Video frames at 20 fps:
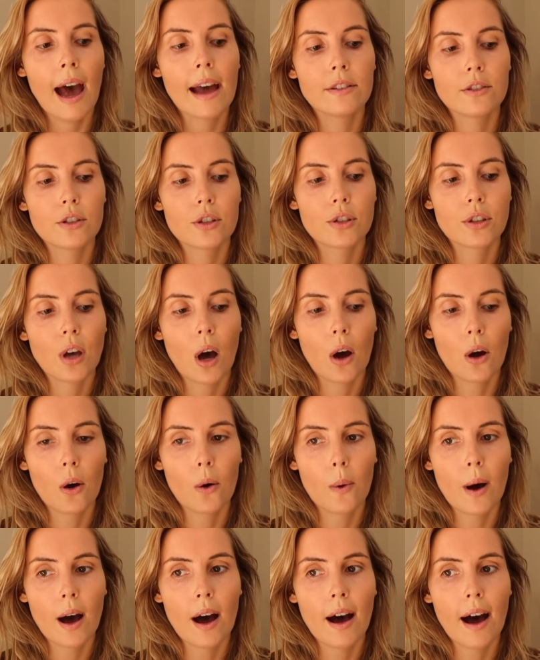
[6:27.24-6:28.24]
And
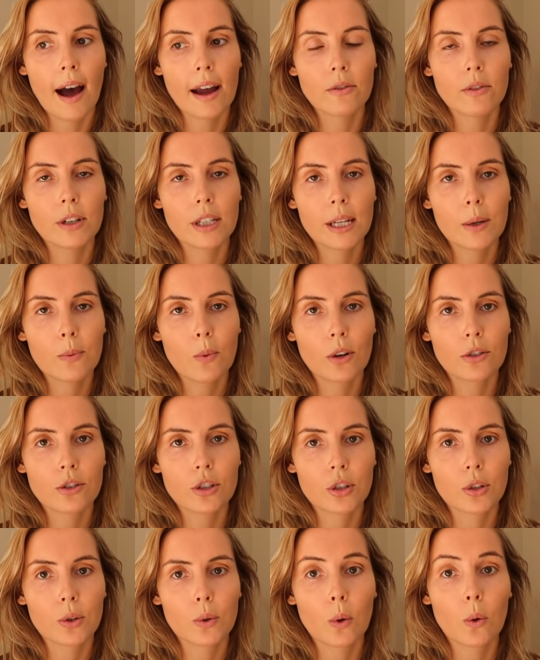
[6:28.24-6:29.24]
so uh, I really want
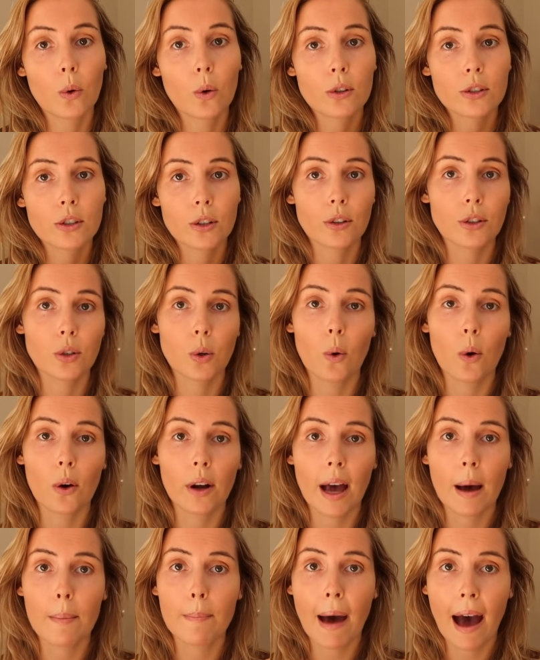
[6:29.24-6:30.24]
to also
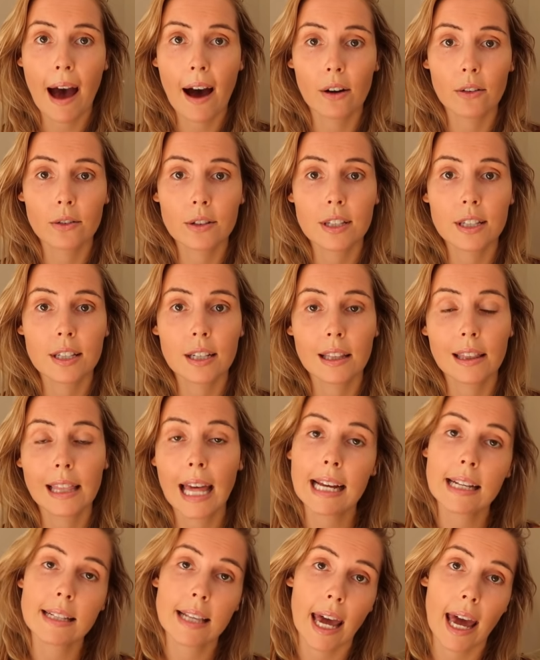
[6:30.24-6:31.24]
talk about
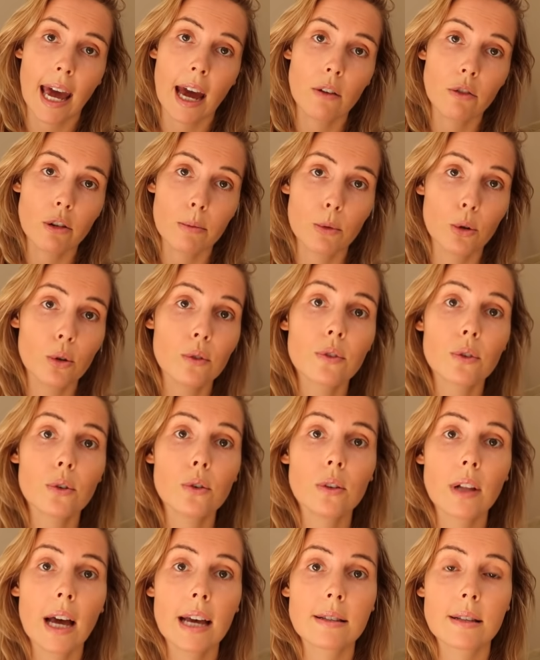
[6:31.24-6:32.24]
laser hair
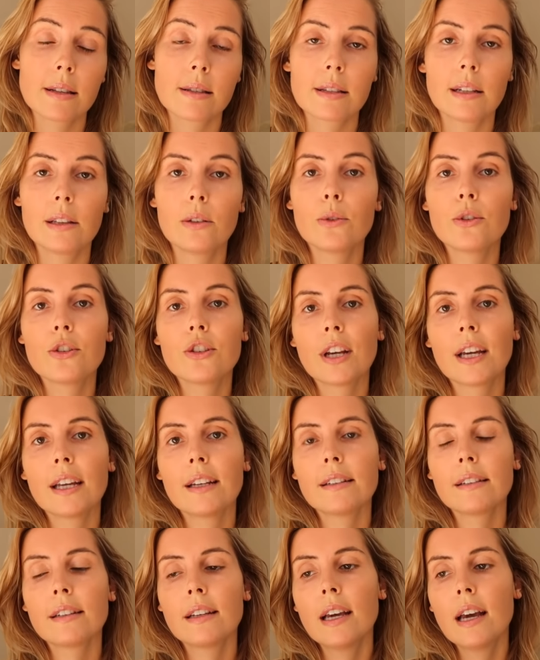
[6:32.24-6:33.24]
removal as a solution
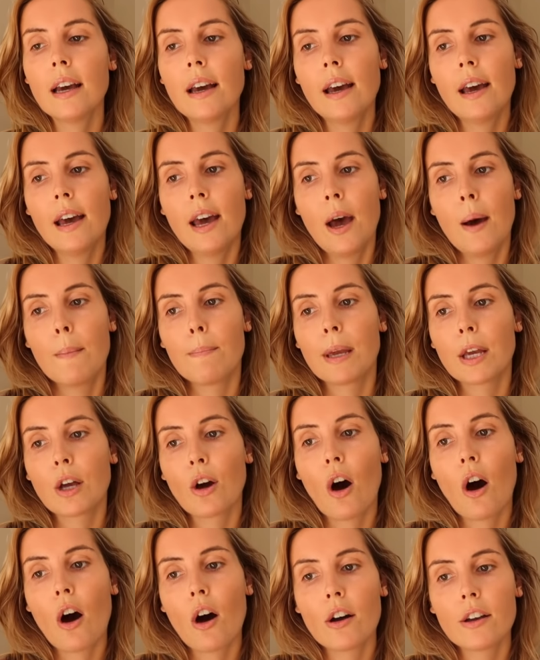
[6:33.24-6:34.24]

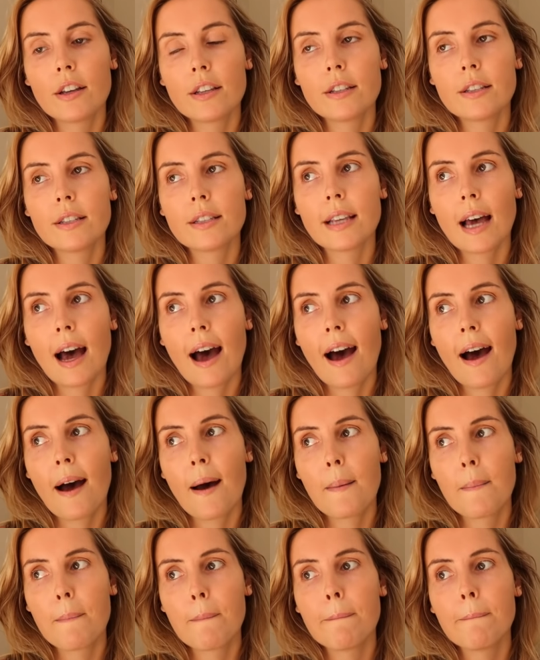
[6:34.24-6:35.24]
because
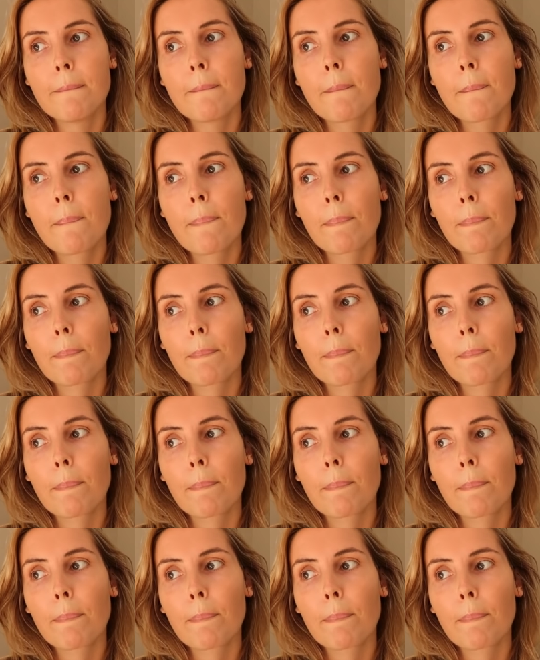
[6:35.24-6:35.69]
um,